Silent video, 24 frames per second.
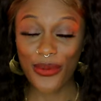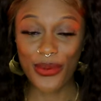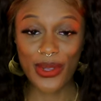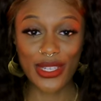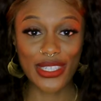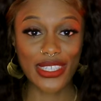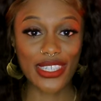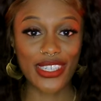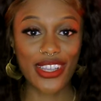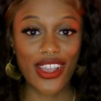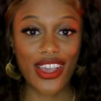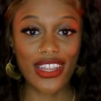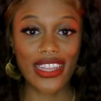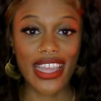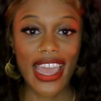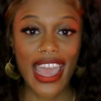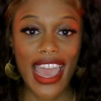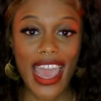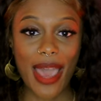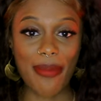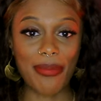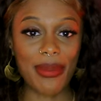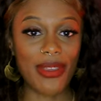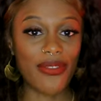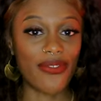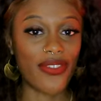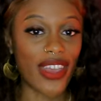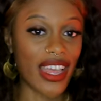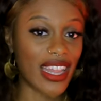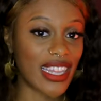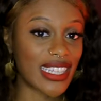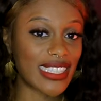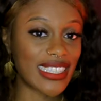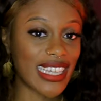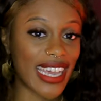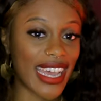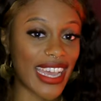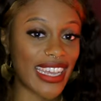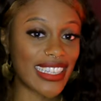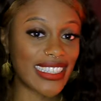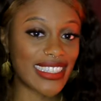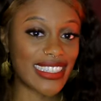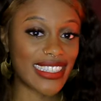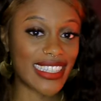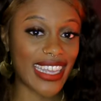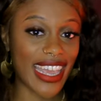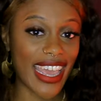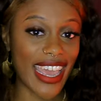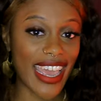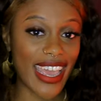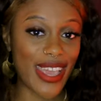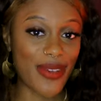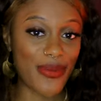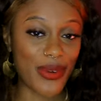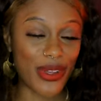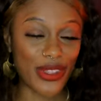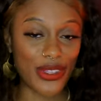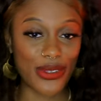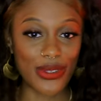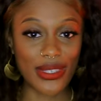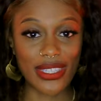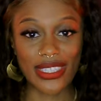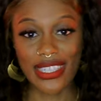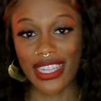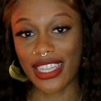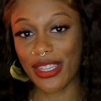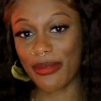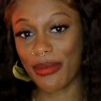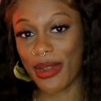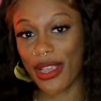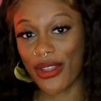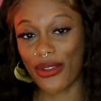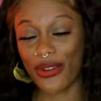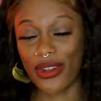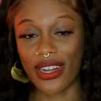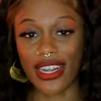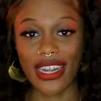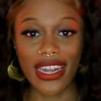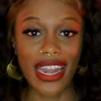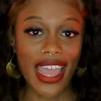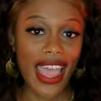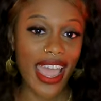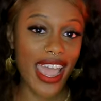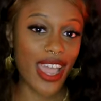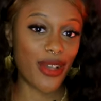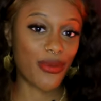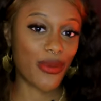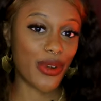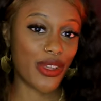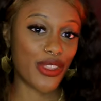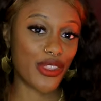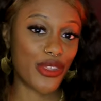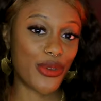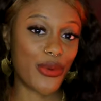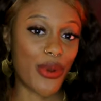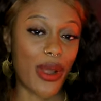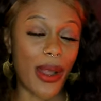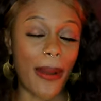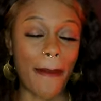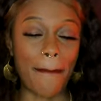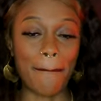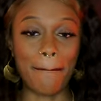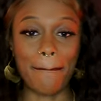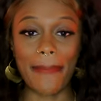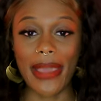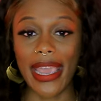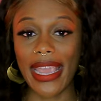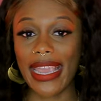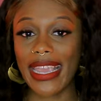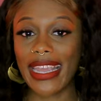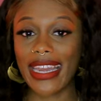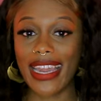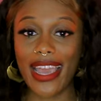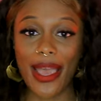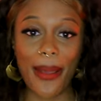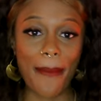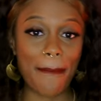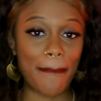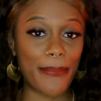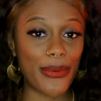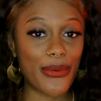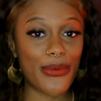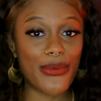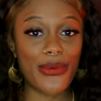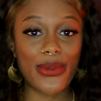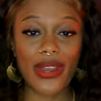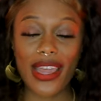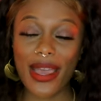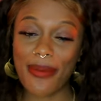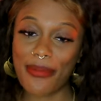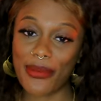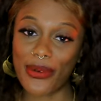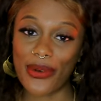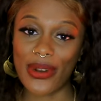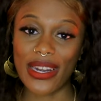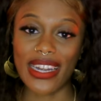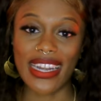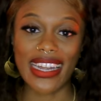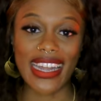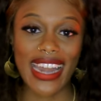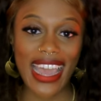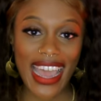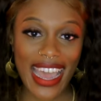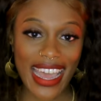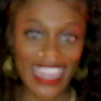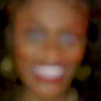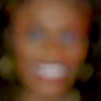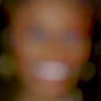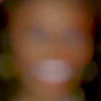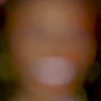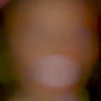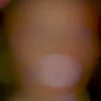Wishing y'all a happy Valentine's Day, whether you celebrate or not, whether you are baited up, booed up or not.